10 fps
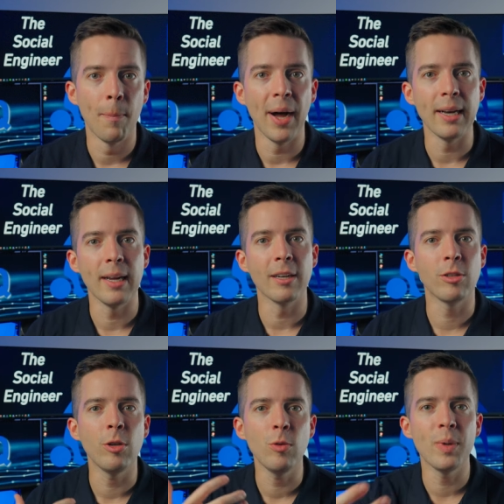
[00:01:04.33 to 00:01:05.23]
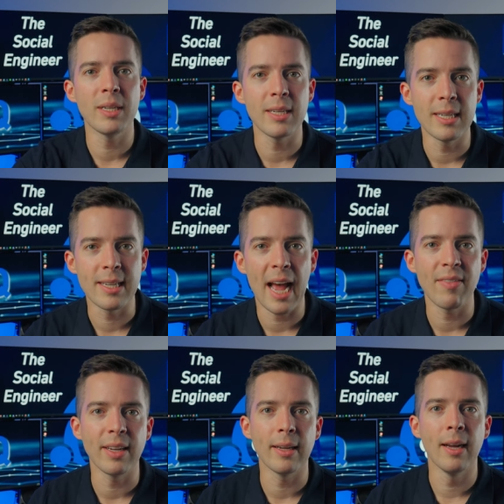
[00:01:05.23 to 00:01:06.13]
but attunement is
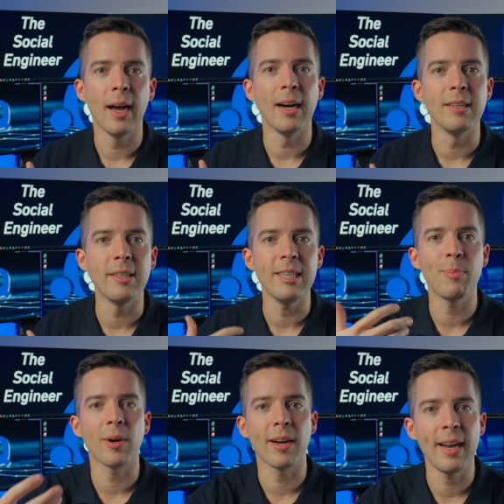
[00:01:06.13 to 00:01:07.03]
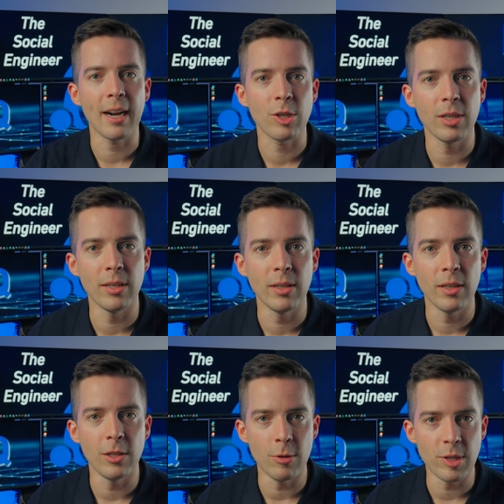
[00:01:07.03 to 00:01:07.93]
having a deeper connection
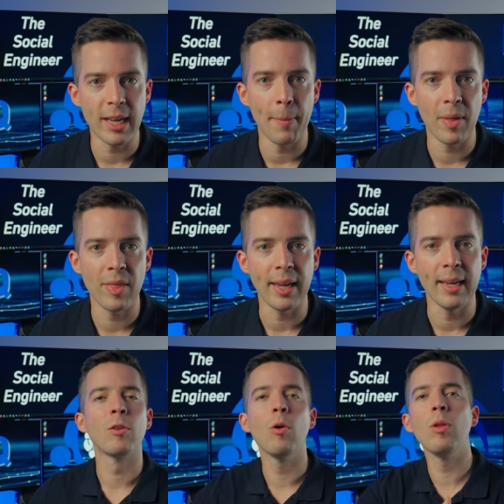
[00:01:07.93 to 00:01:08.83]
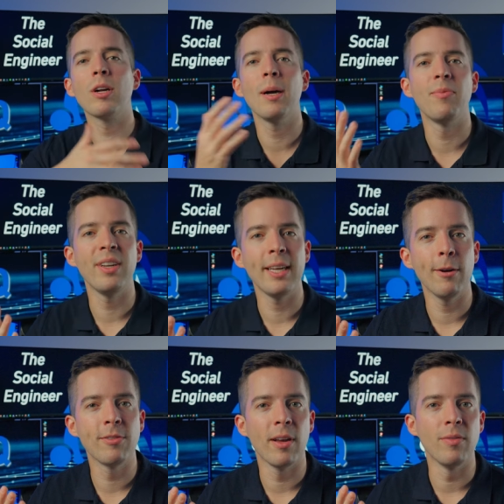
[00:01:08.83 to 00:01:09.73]
using empathy. Go look up
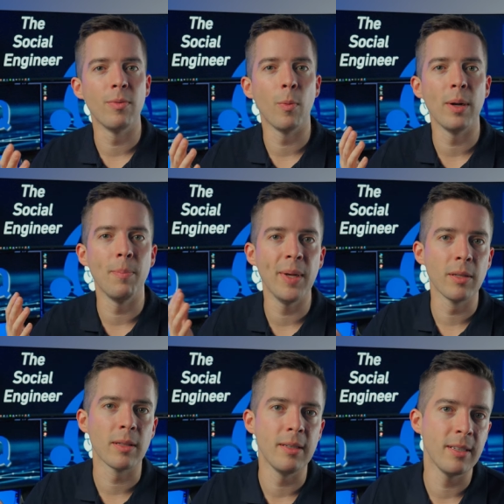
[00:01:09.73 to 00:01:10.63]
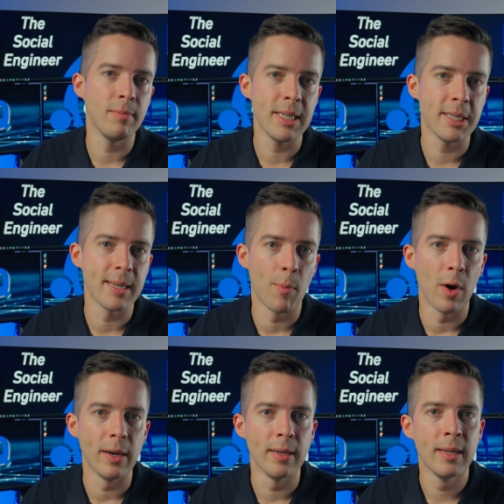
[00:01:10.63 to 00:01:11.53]
videos of when Bill Clinton meets
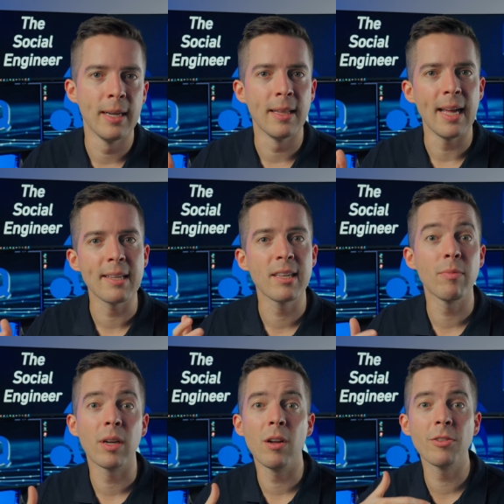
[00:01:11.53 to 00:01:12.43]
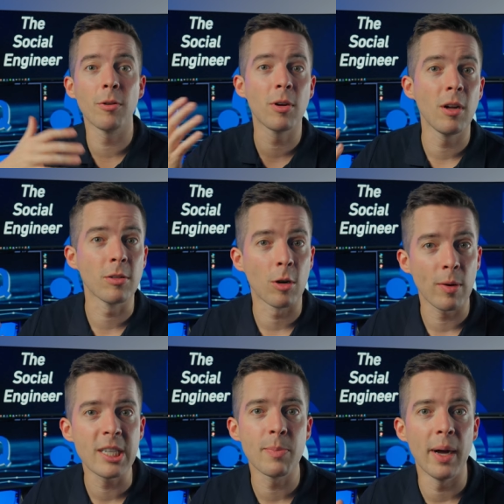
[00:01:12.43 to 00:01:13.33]
someone. That's something also called
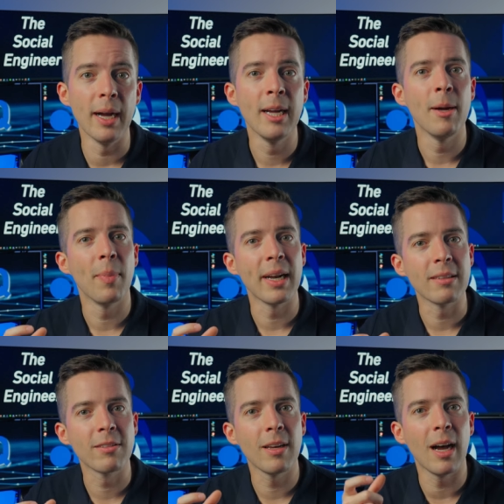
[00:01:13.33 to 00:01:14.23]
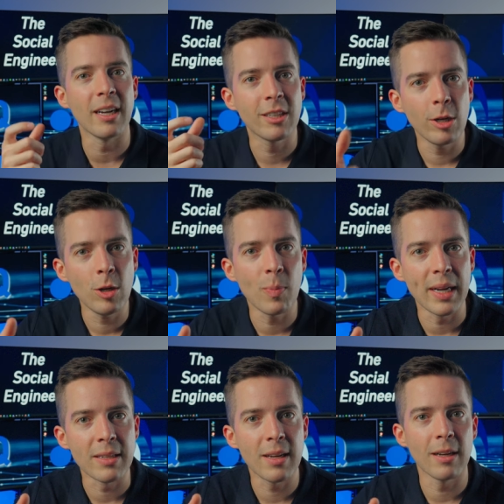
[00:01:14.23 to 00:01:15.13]
charisma, but it's
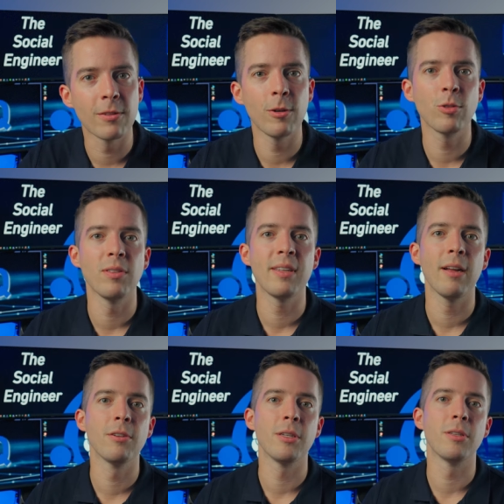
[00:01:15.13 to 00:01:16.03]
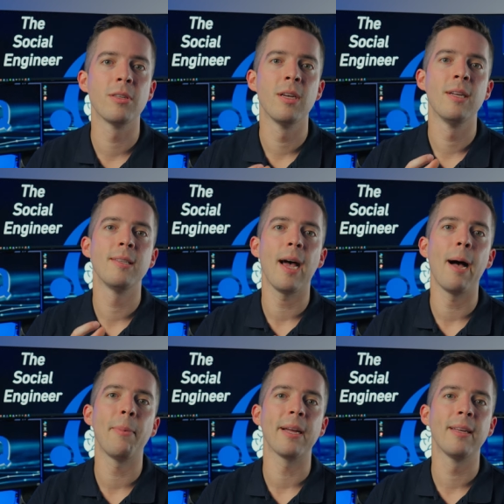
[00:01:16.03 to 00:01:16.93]
attunement, a social intelligence
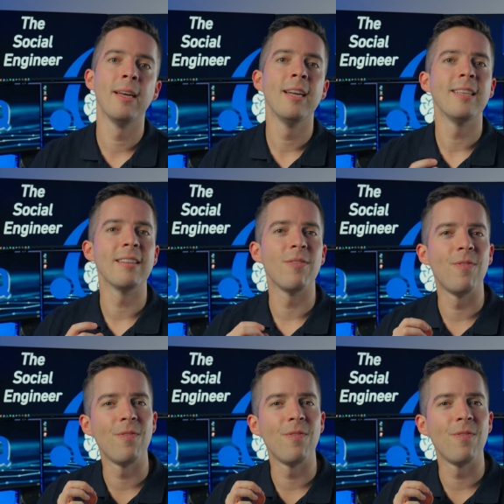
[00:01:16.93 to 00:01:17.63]
topic that's